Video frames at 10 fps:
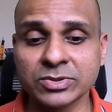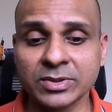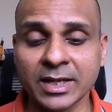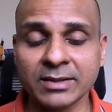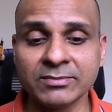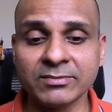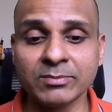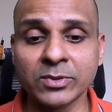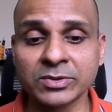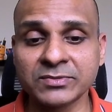so that
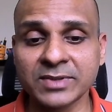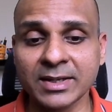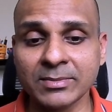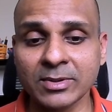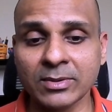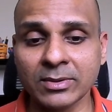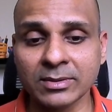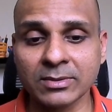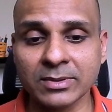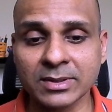both of them
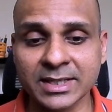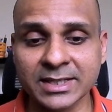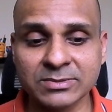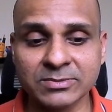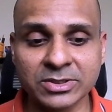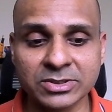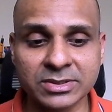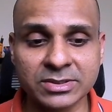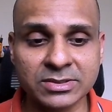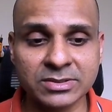are quantized
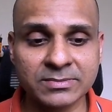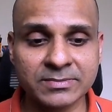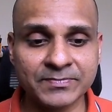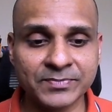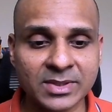versions.